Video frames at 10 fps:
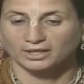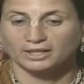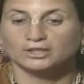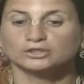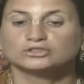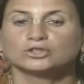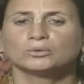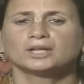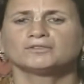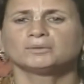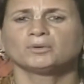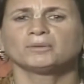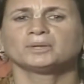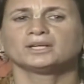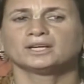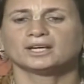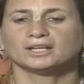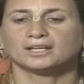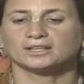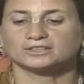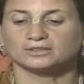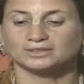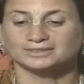He goes, So, what have you brought me? And then I said,